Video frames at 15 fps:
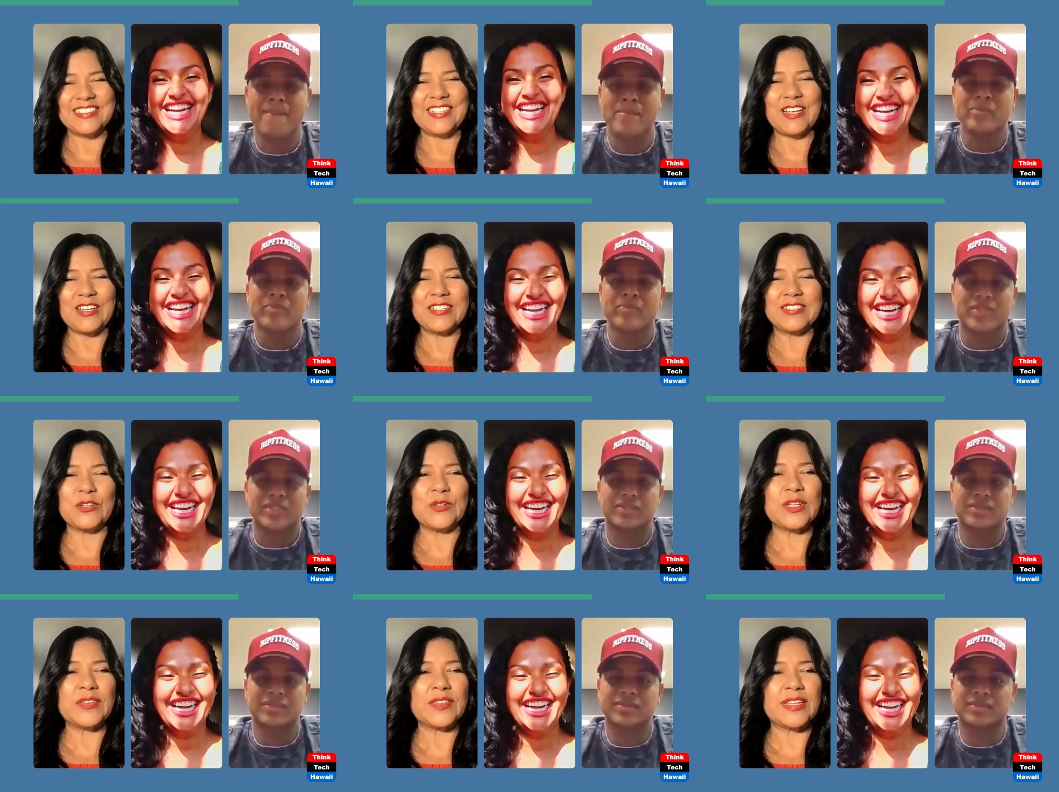Speaker 1: Is there
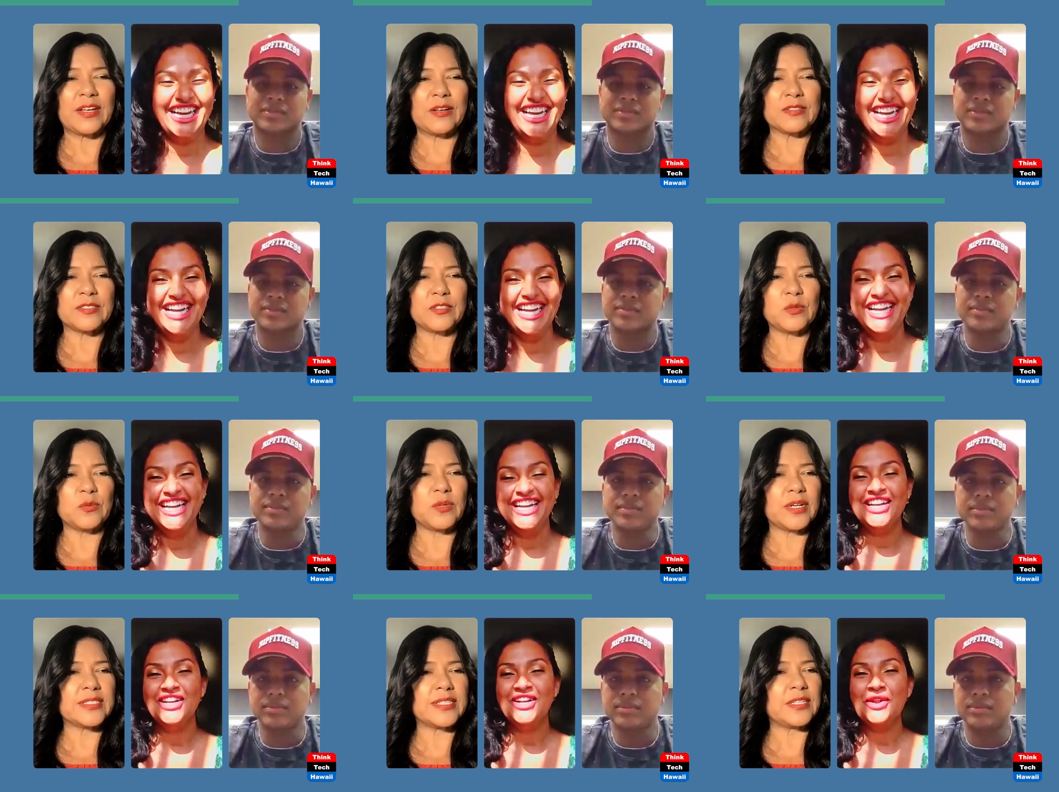anything else in the
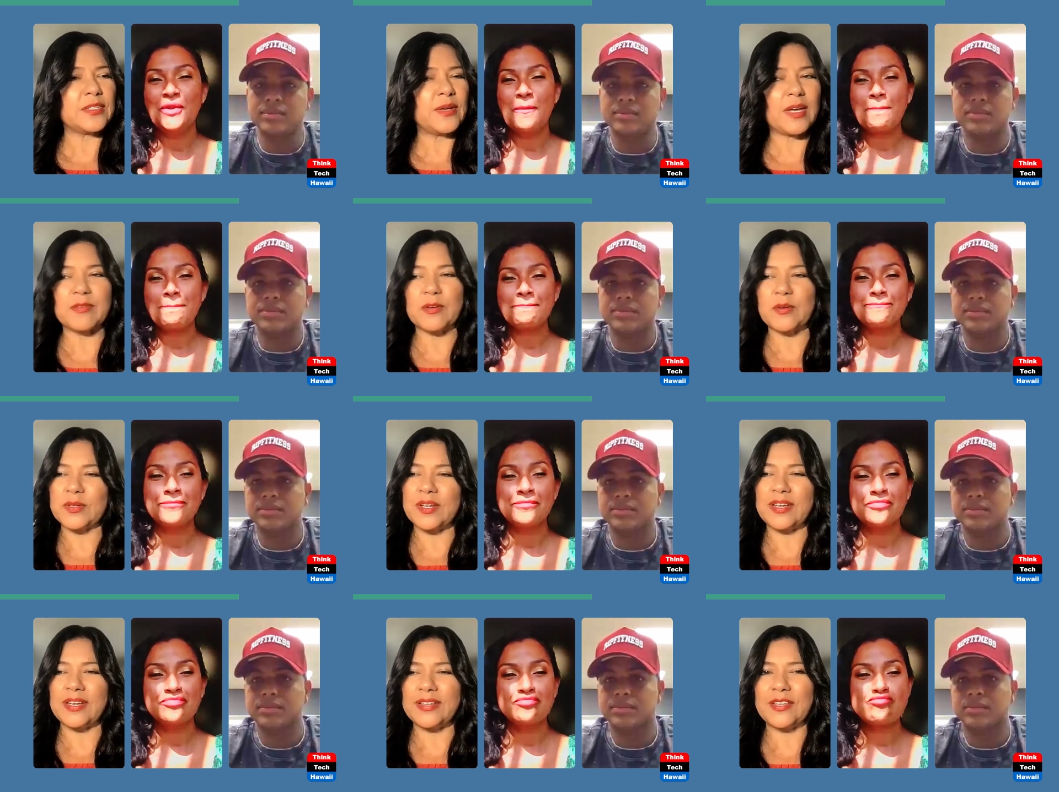works that you have going
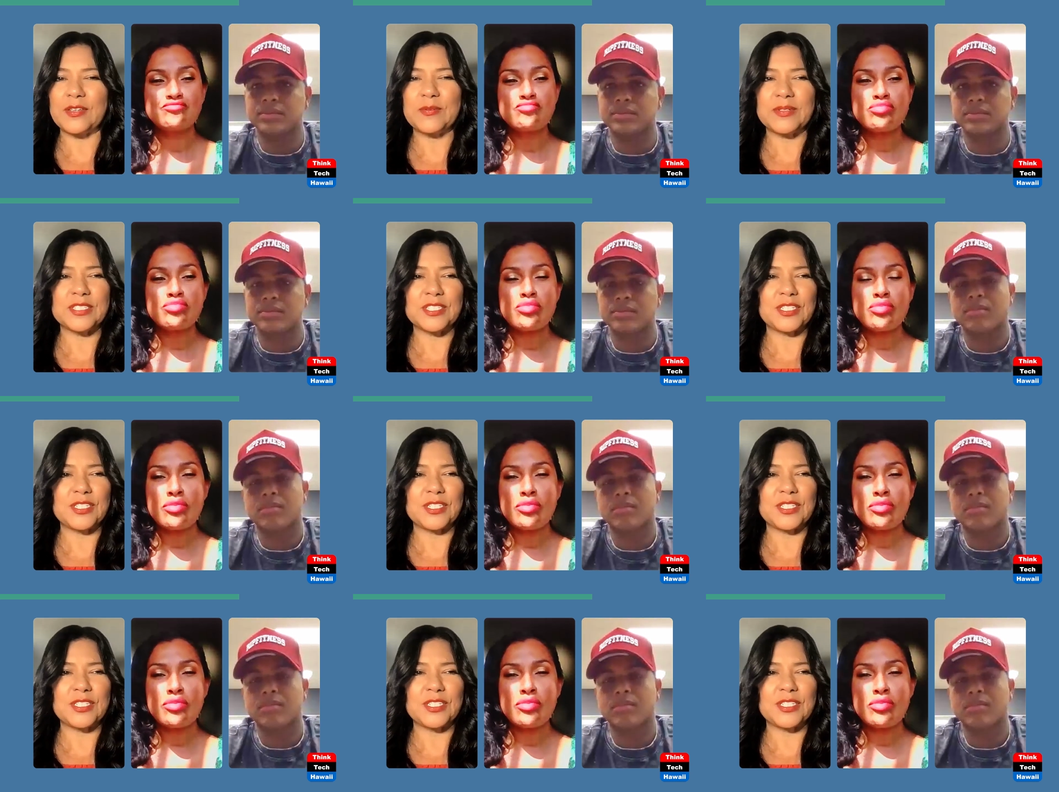on that you want to